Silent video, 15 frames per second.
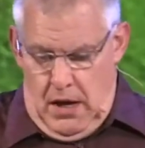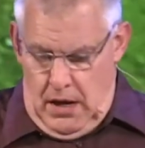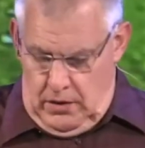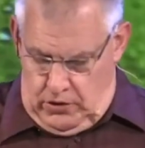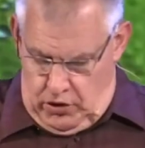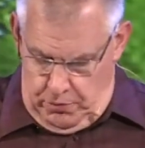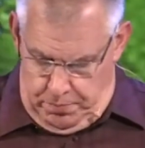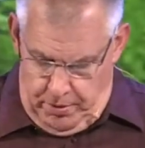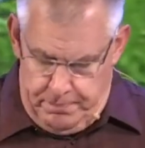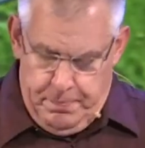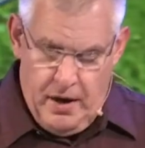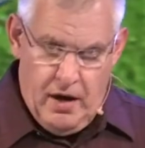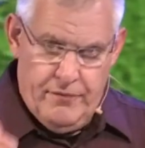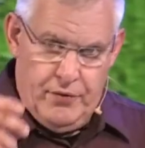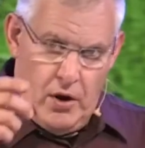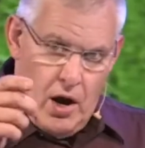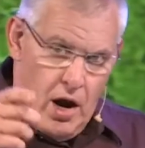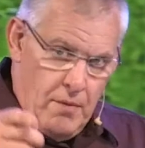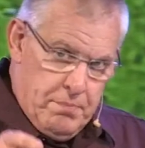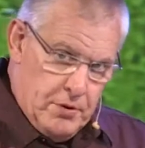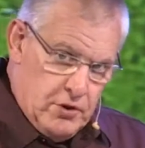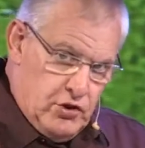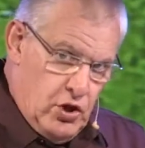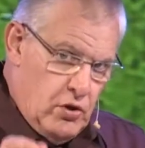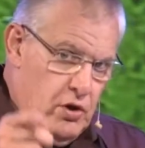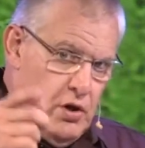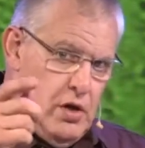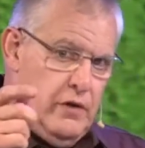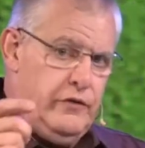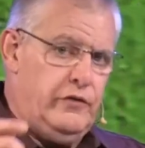and to prepare for
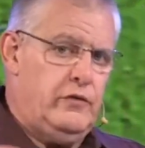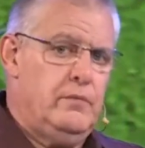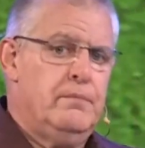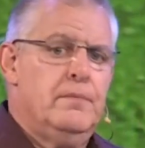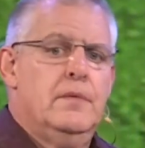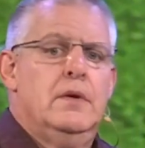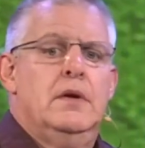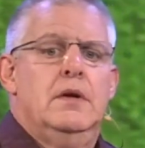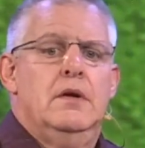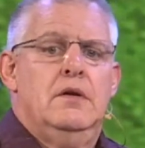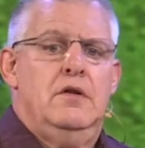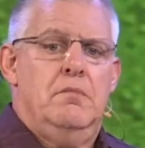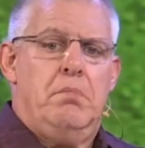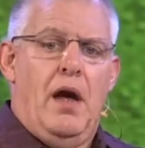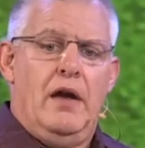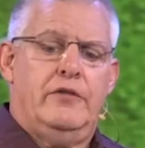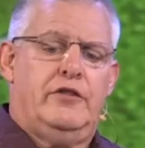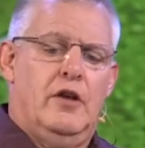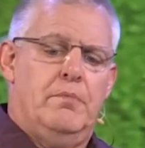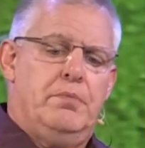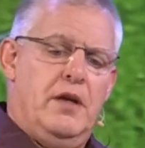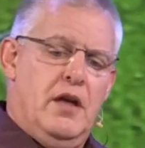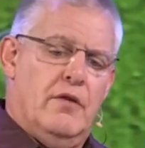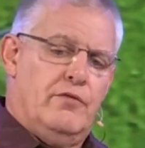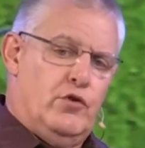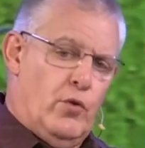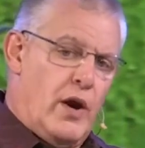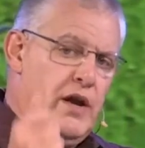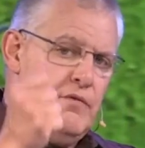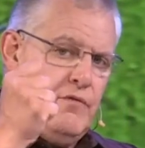opportunities to buy something of
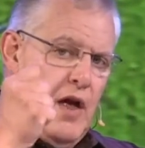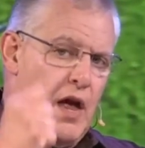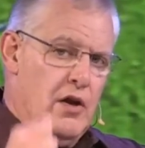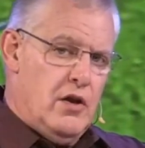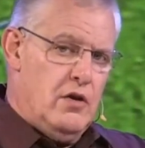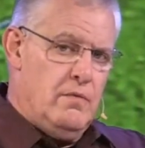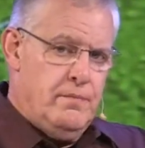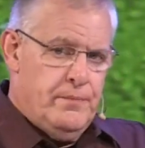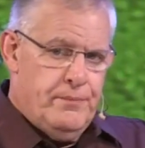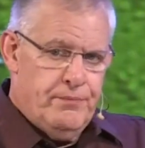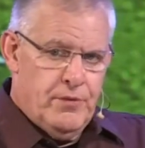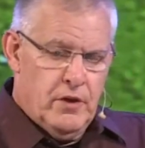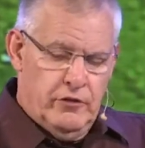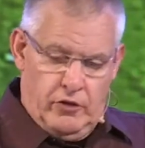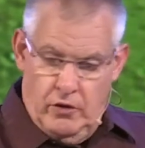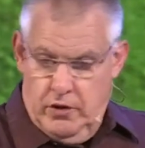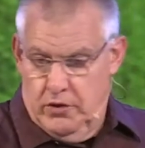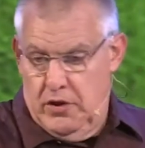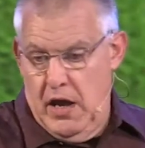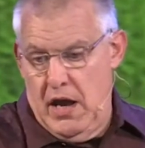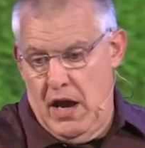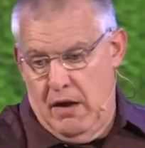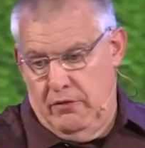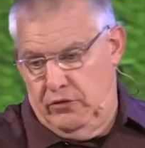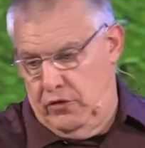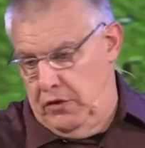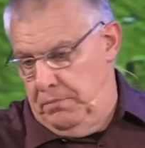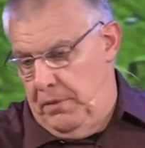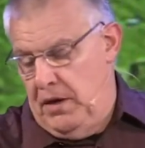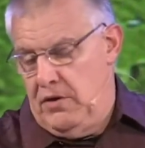great value. So the day I was
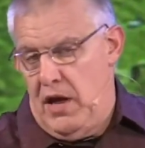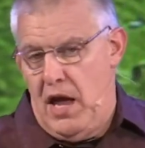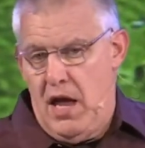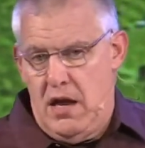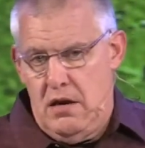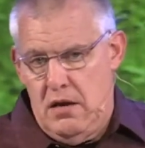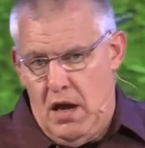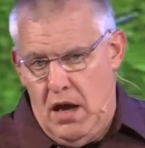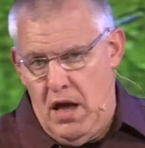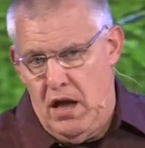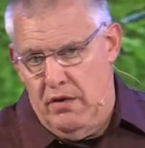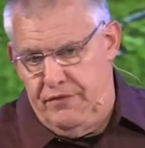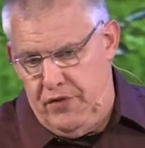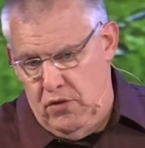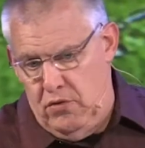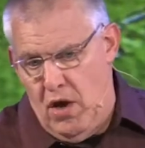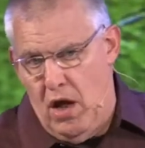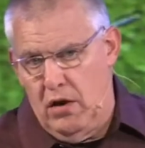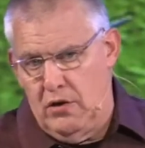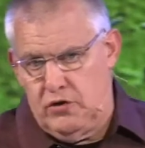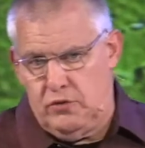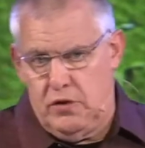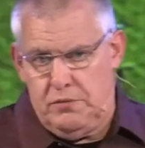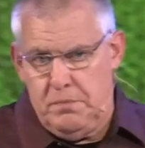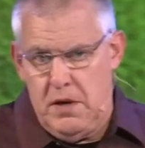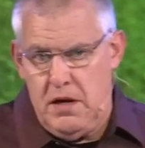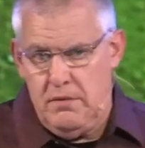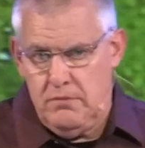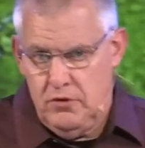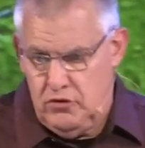with my dad, I had a few dollars with
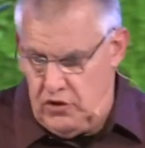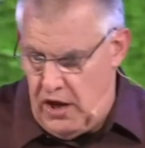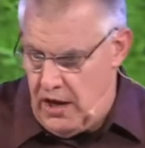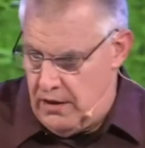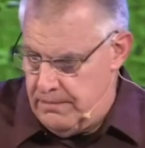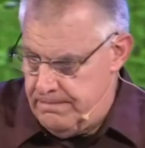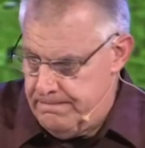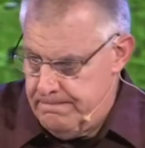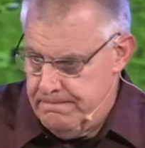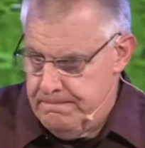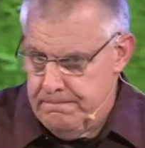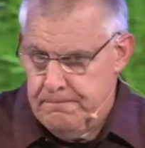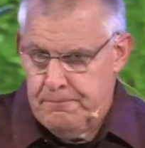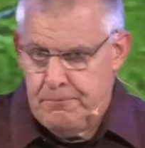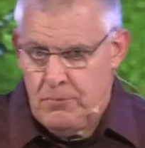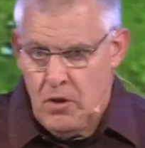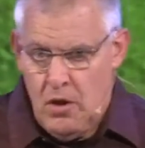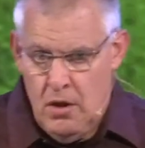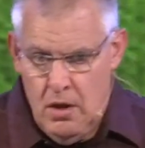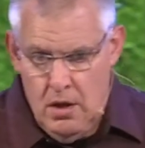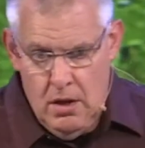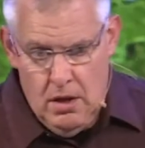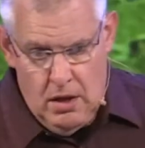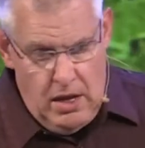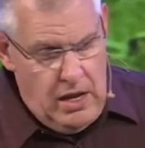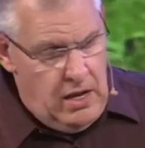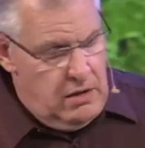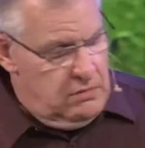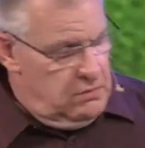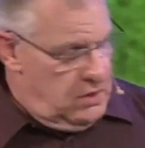me, 10.
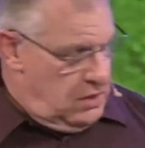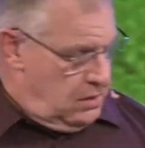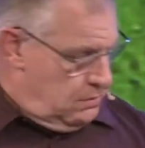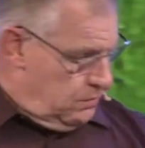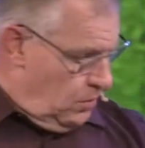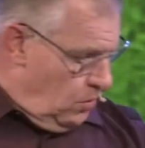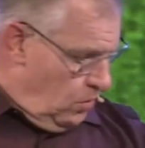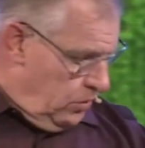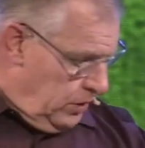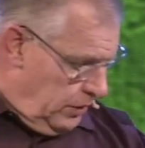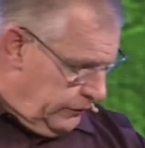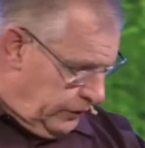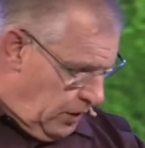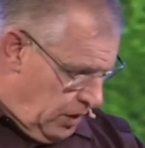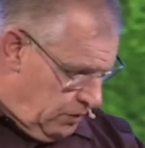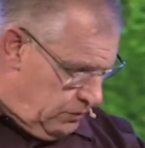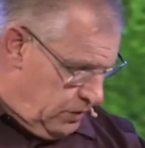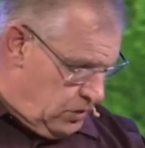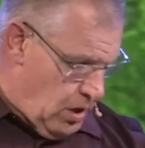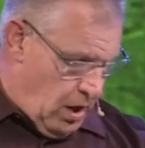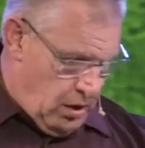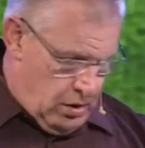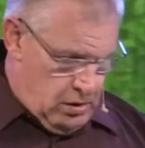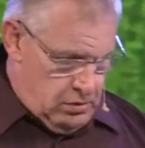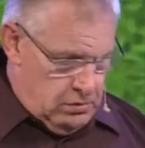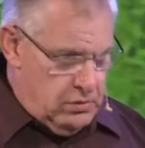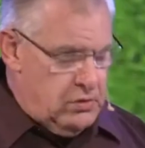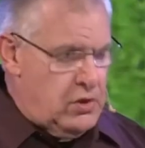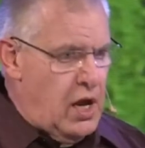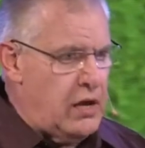And, there's a $100
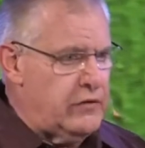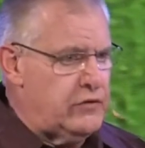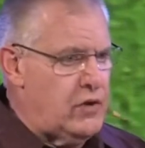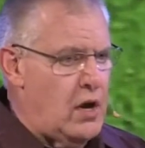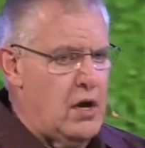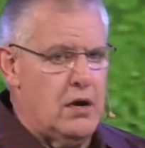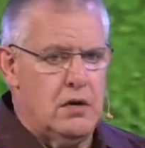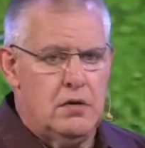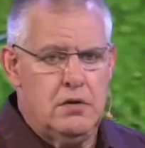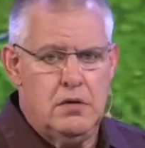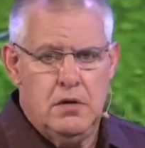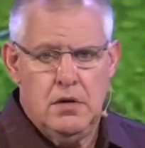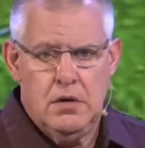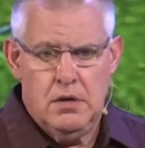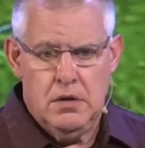cast iron,